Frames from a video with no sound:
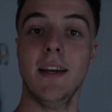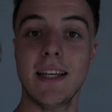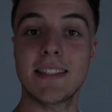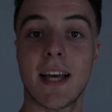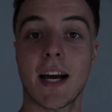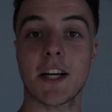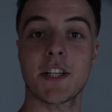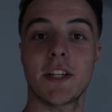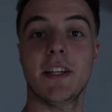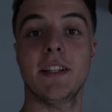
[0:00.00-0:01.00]
It's
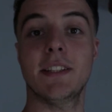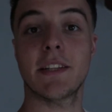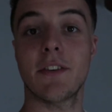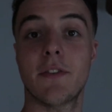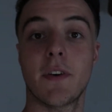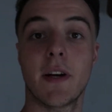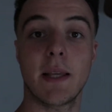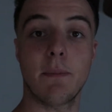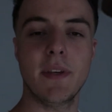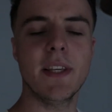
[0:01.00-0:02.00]
actually
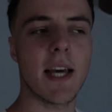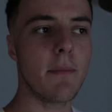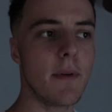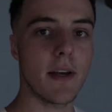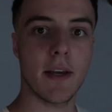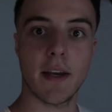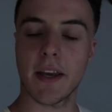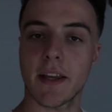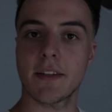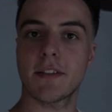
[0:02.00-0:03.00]
7:30 p.m.
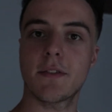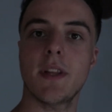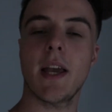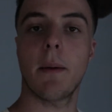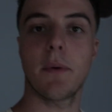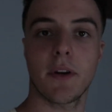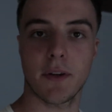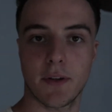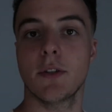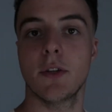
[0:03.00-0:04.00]
and today I'm
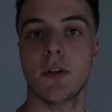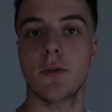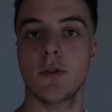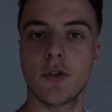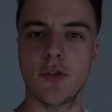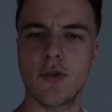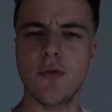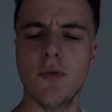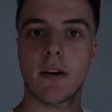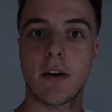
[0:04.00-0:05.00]
gonna go
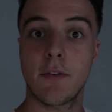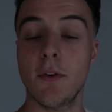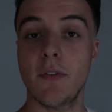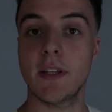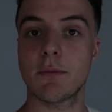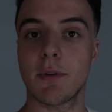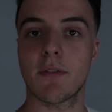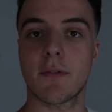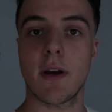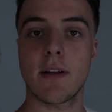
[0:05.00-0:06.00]
do a few things with a
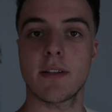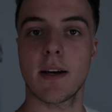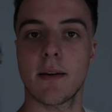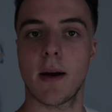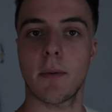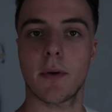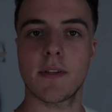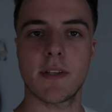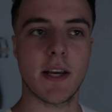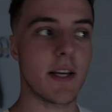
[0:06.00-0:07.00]
friend. I'm gonna
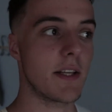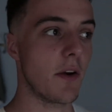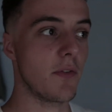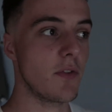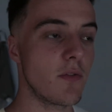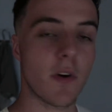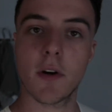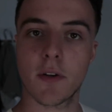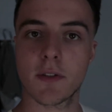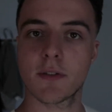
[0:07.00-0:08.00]
take a few
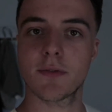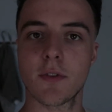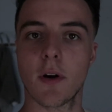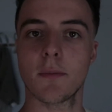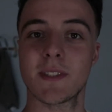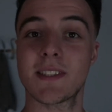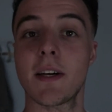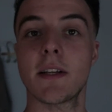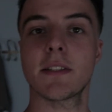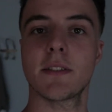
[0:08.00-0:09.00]
photos from
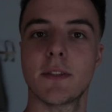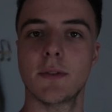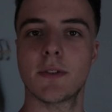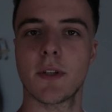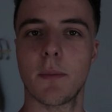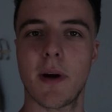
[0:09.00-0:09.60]
stars, do some